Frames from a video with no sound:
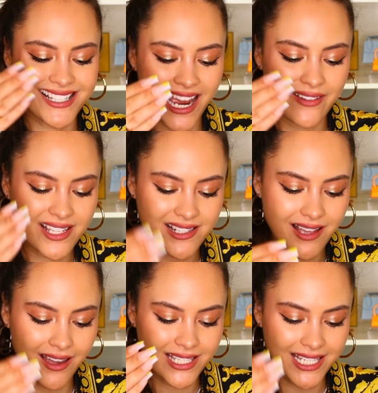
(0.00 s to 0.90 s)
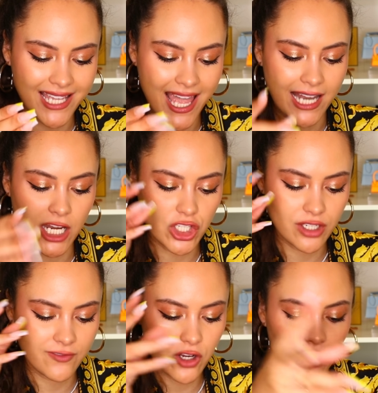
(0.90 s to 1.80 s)
Down the side again,
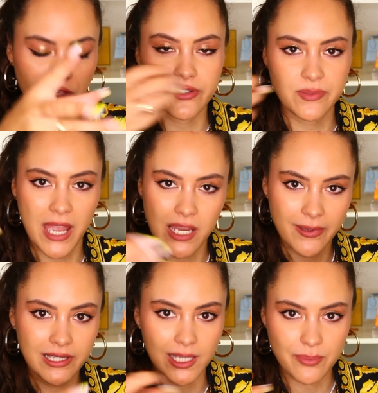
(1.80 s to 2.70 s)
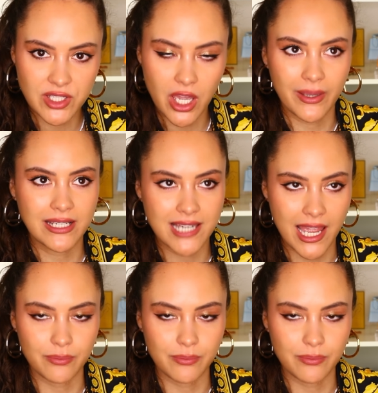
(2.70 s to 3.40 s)
you've got those paper clips going down.